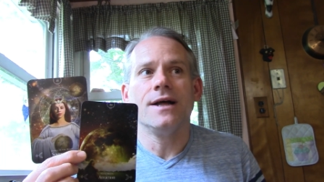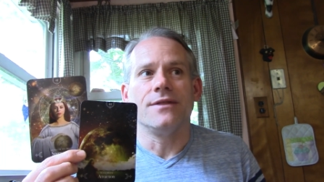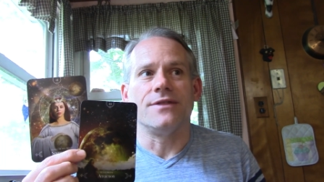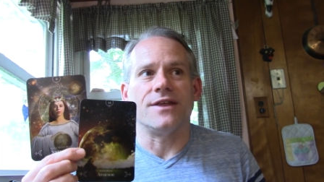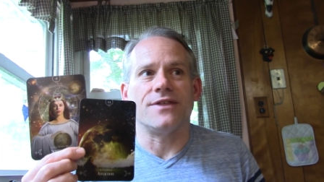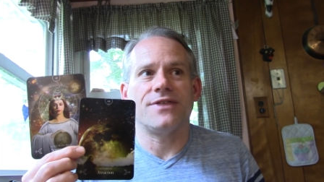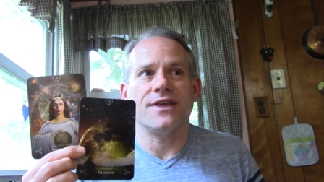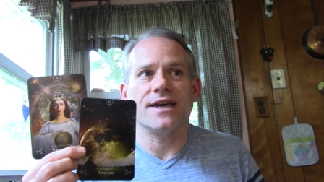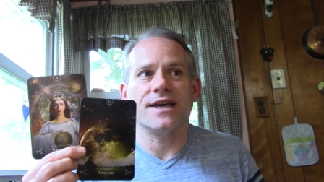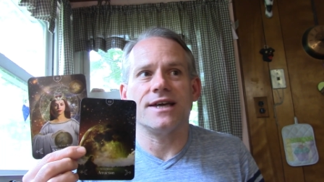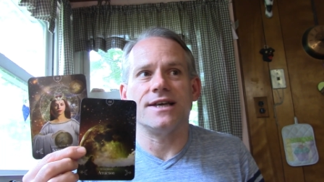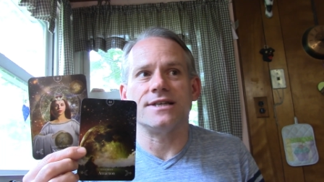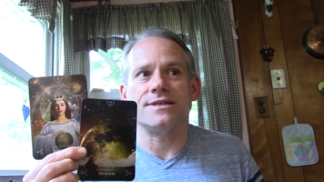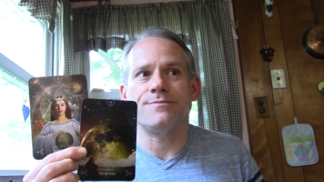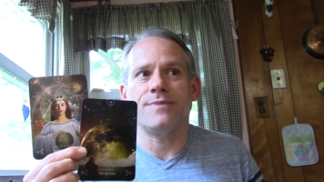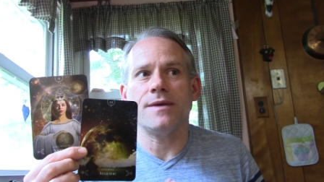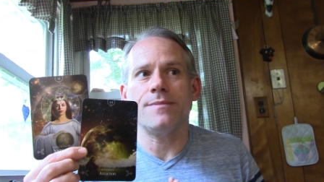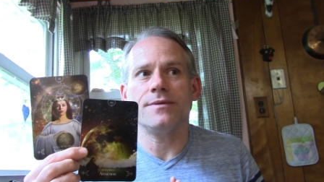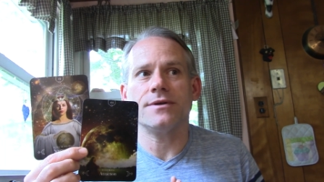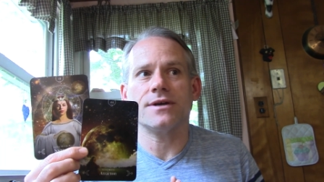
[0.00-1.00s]
The thing is,
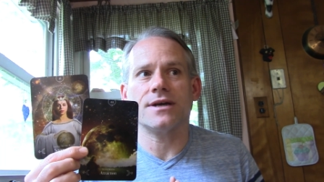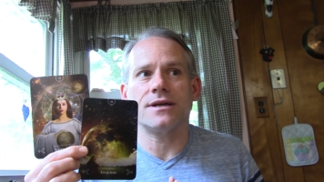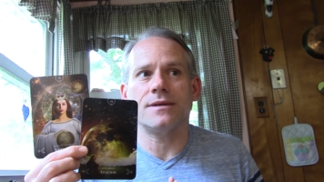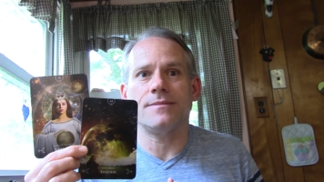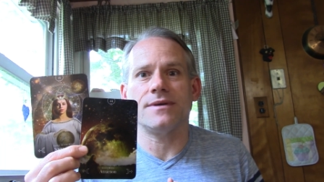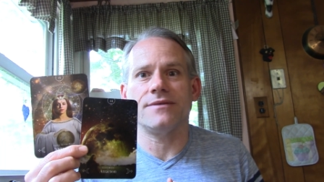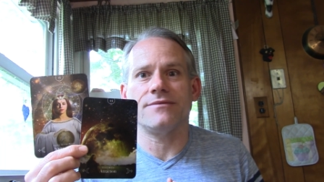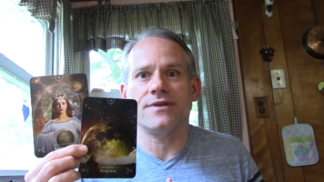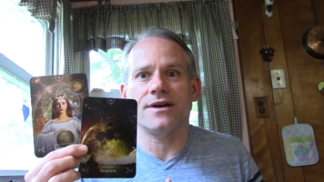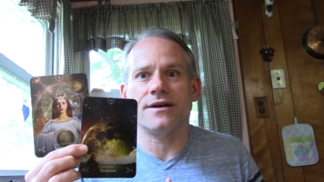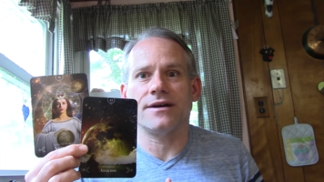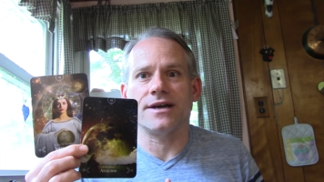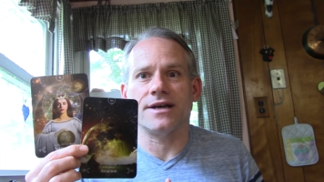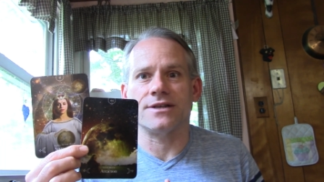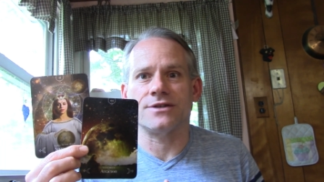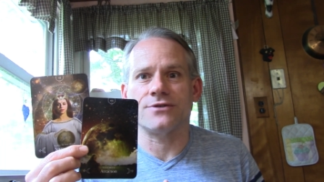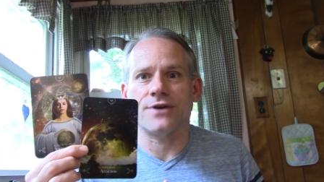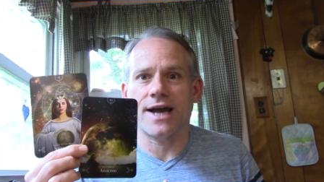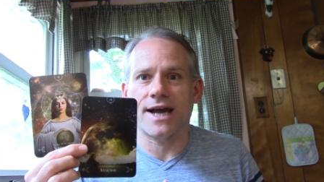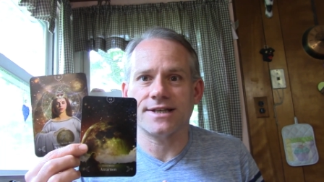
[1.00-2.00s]
people are going to be very
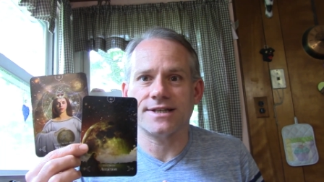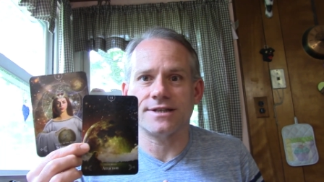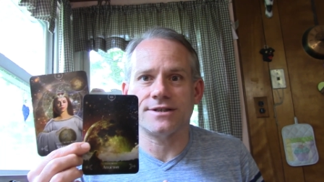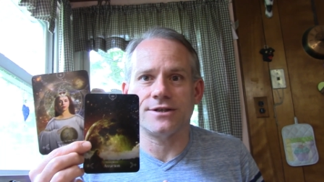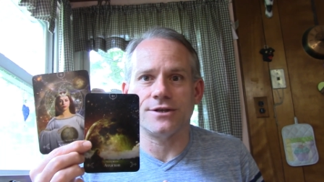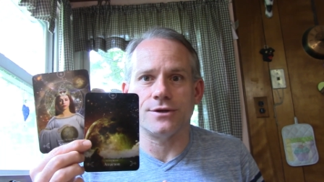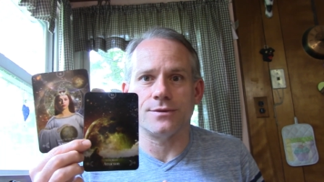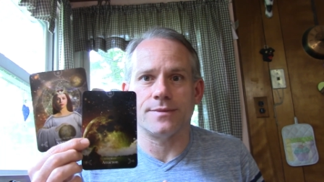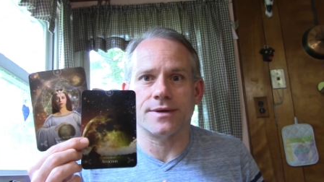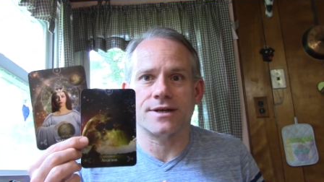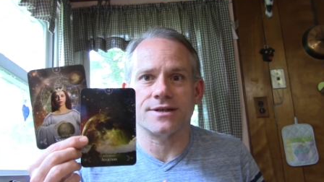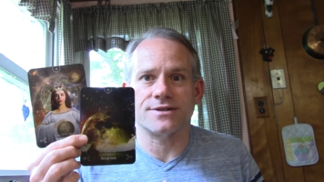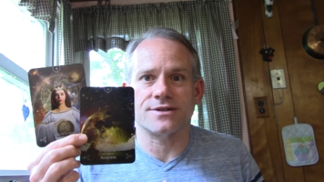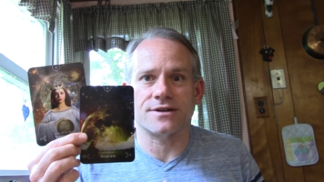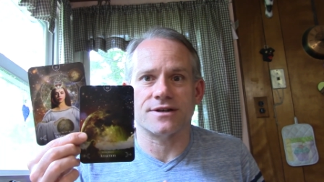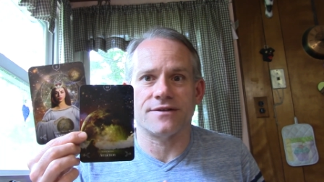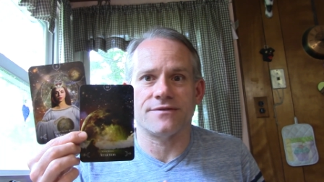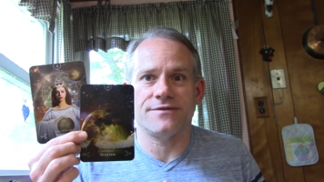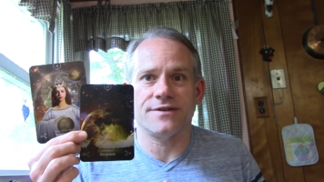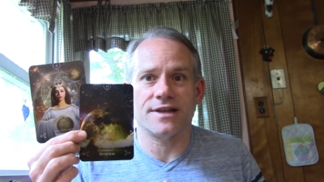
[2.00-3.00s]
attracted to you because they're
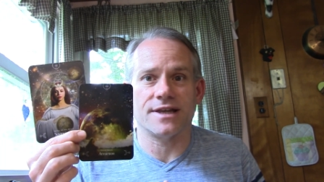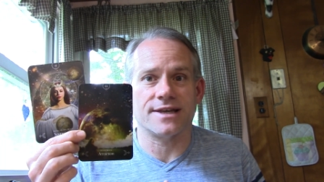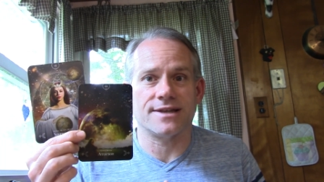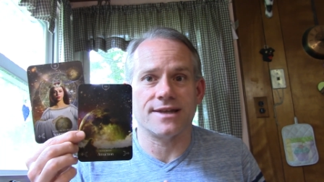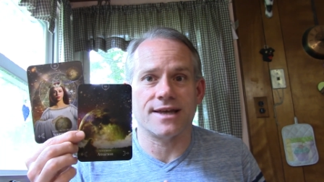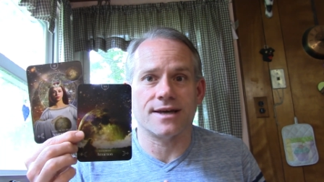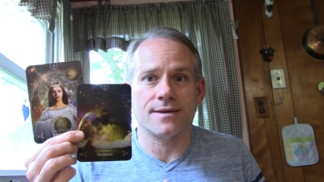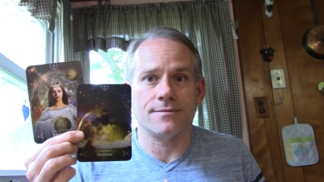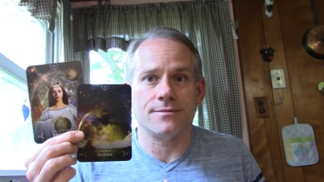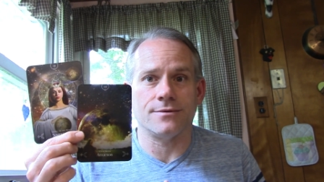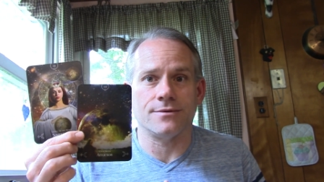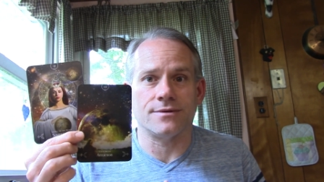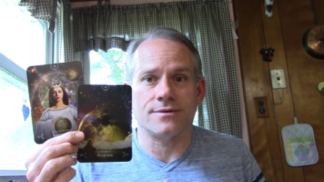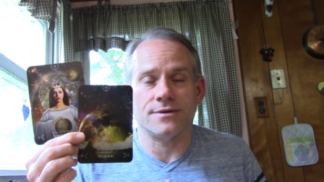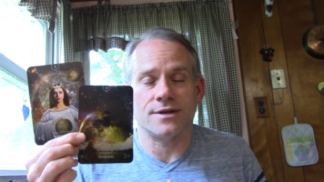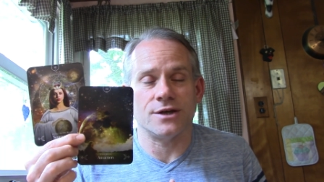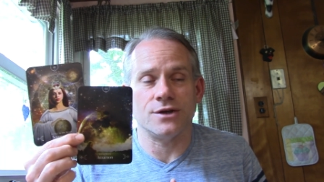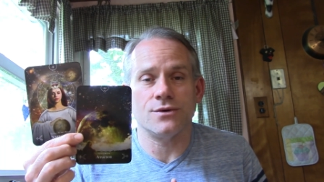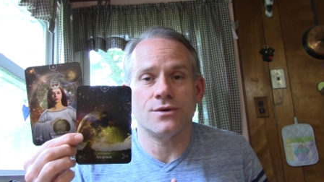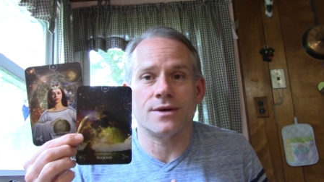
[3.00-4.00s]
going to feel like they can
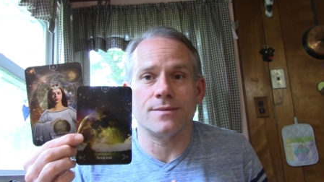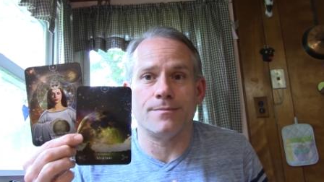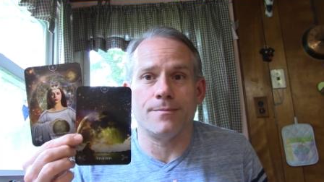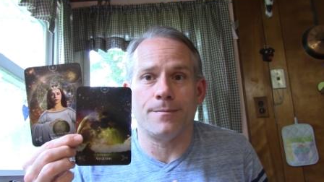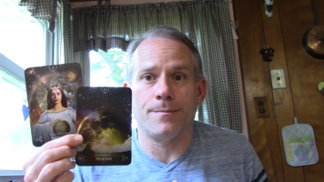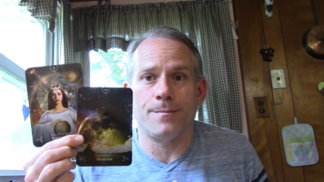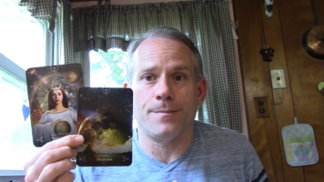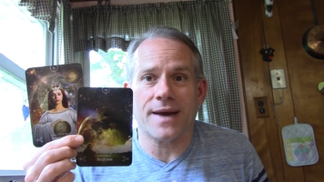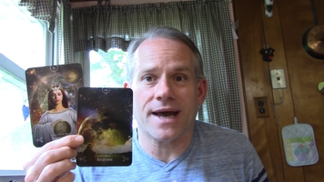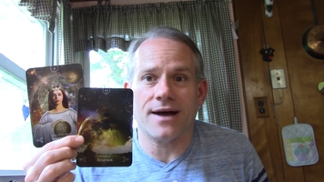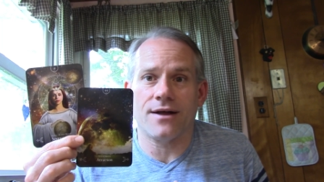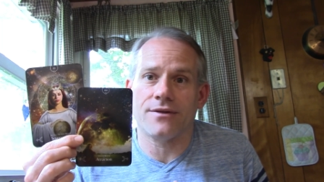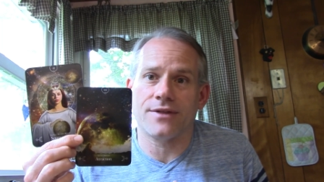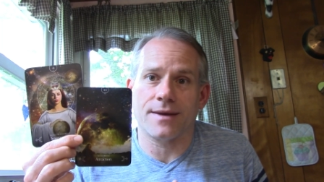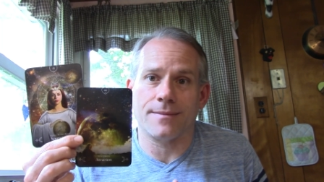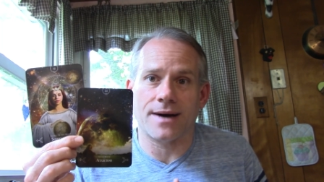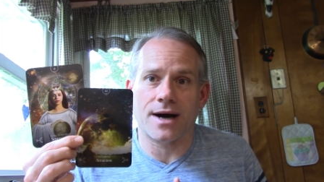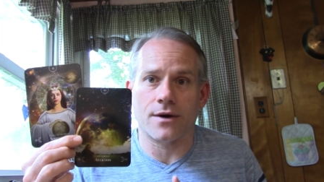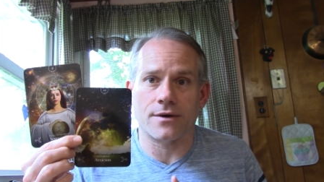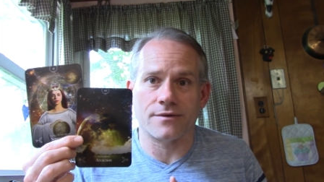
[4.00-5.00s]
that you can bail
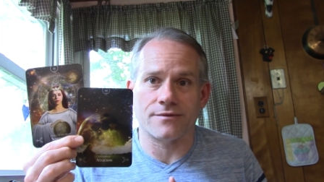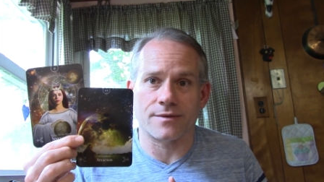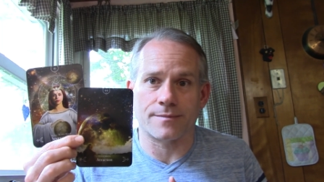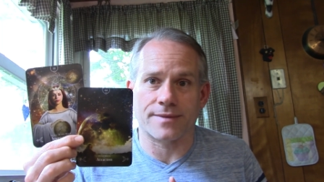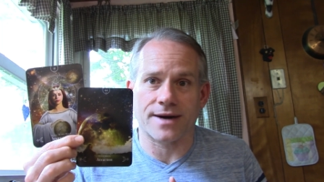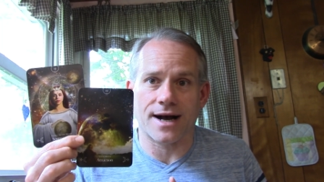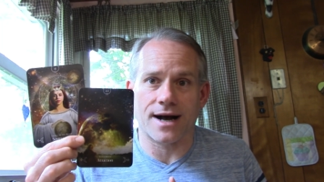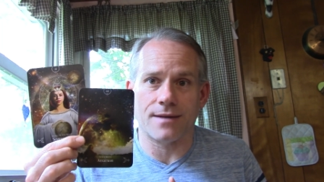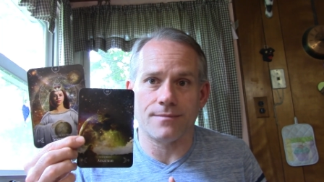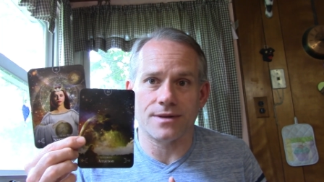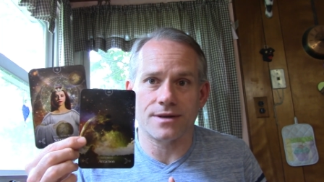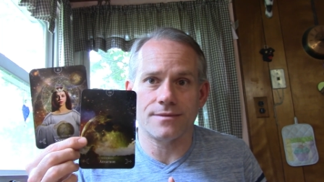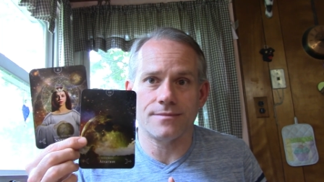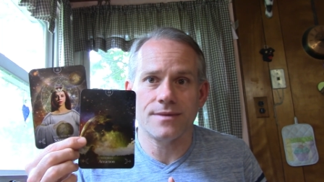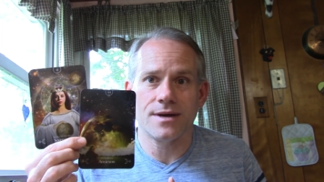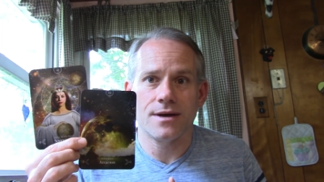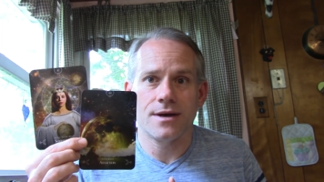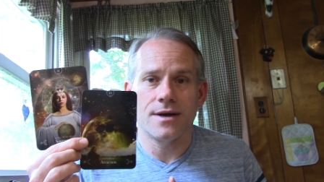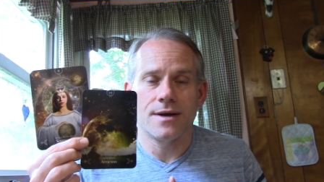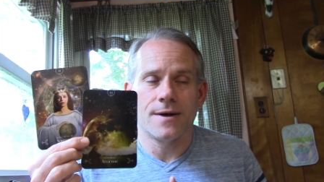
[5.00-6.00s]
them out of a
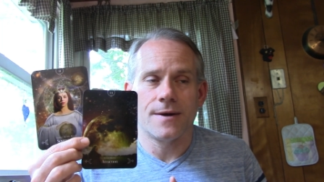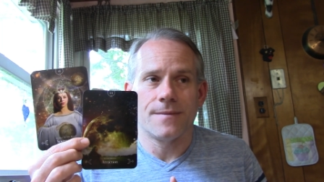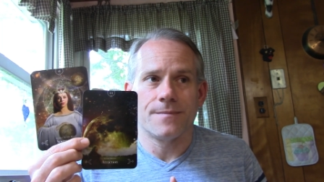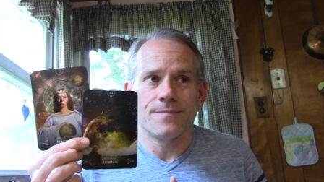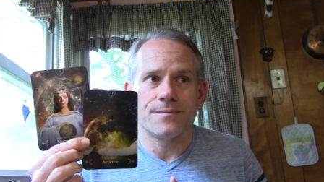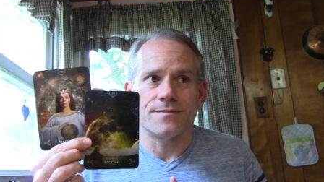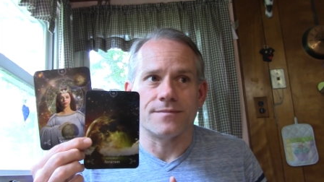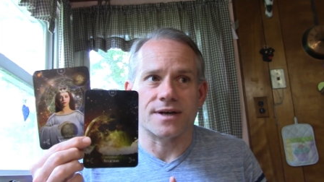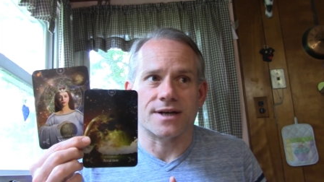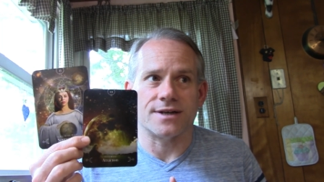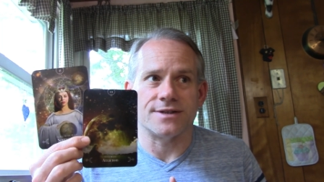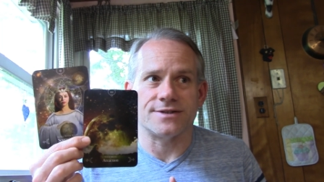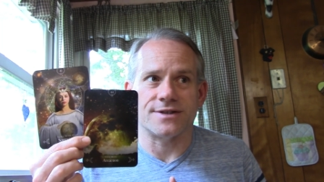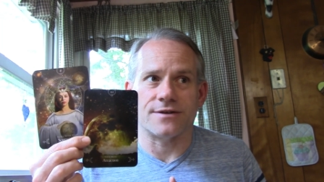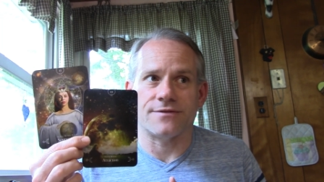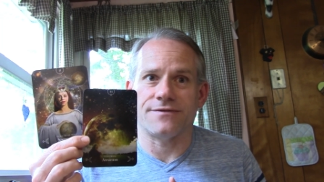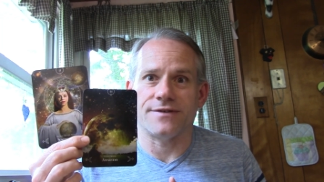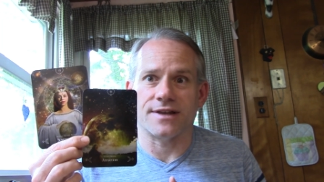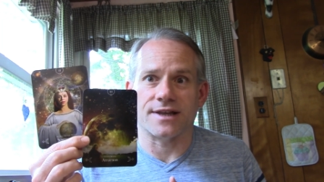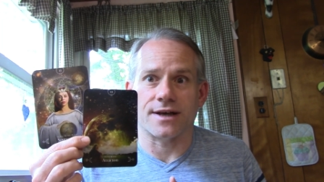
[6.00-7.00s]
problem because they're
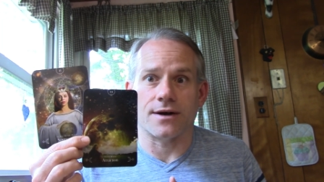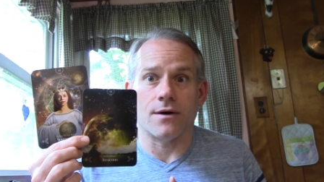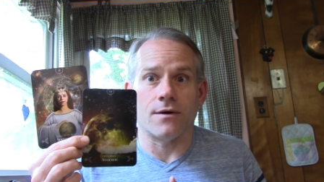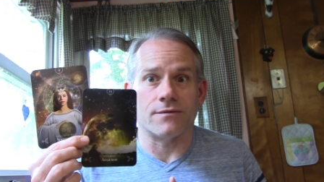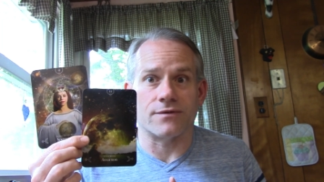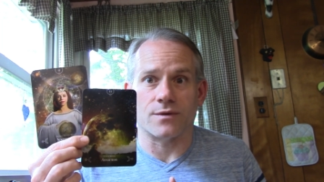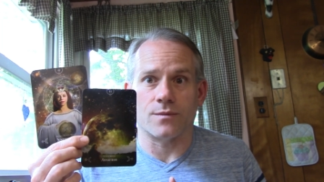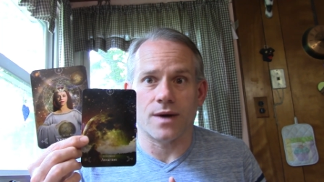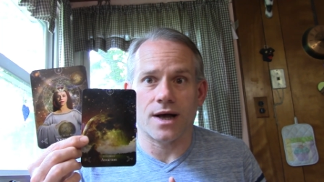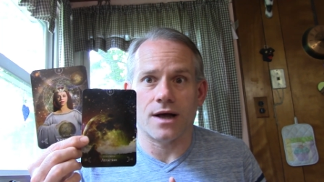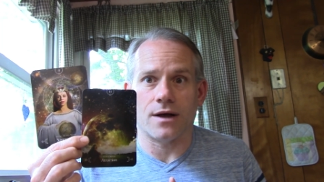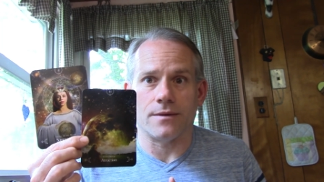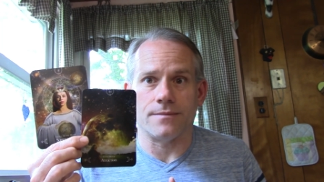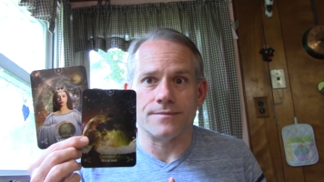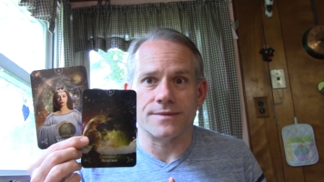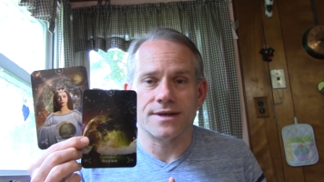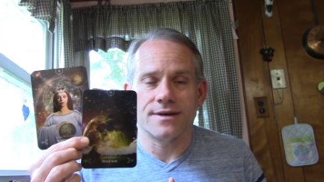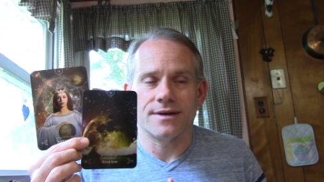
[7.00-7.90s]
feeling overwhelmed.